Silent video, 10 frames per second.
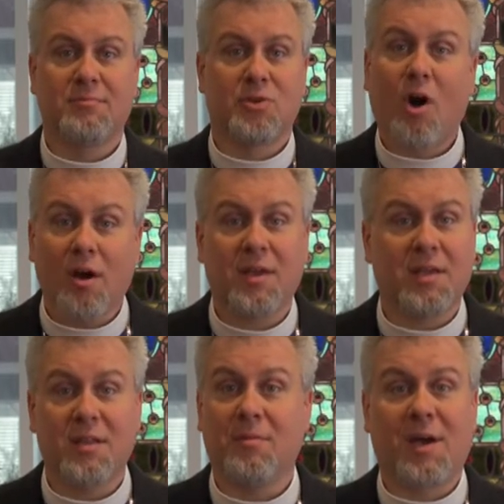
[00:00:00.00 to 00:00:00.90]

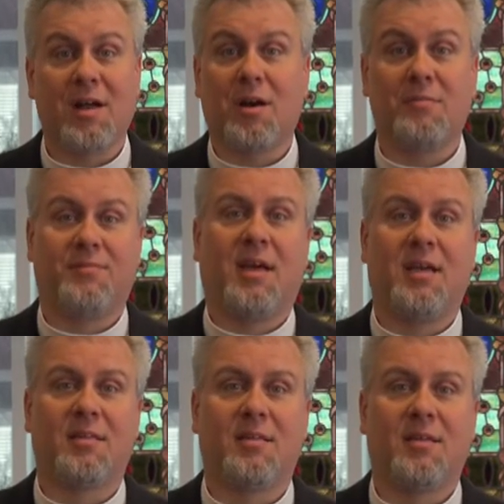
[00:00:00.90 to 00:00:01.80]
talking about our
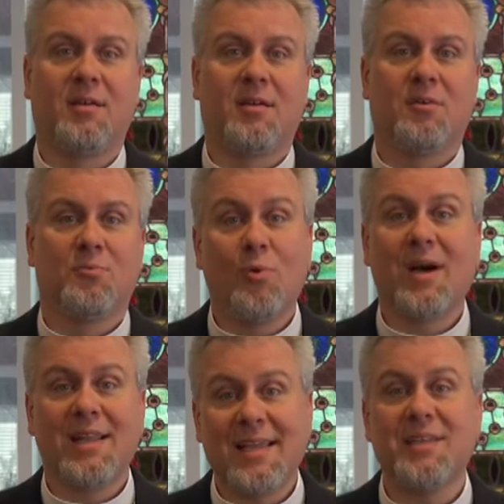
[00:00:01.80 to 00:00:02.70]
faith.
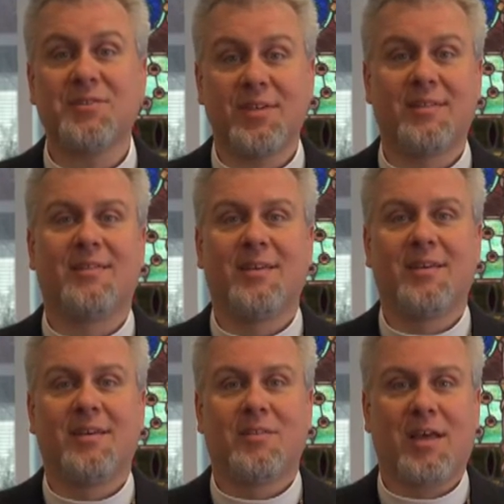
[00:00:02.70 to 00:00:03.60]
What is it
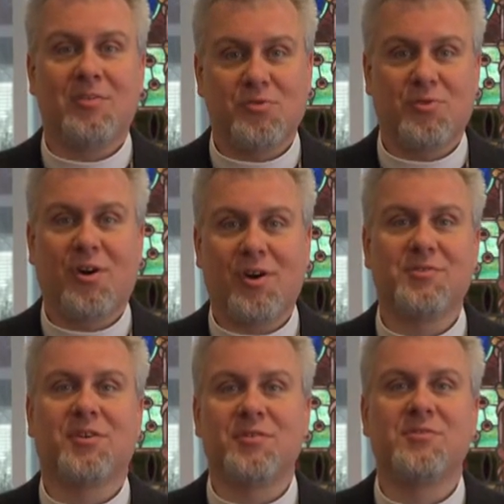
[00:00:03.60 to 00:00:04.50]
that
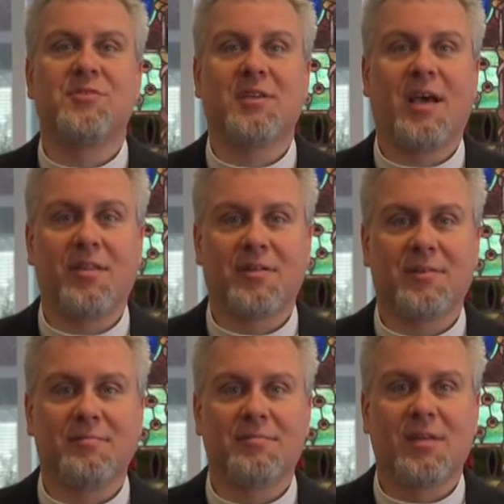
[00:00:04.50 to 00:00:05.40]
draws us together?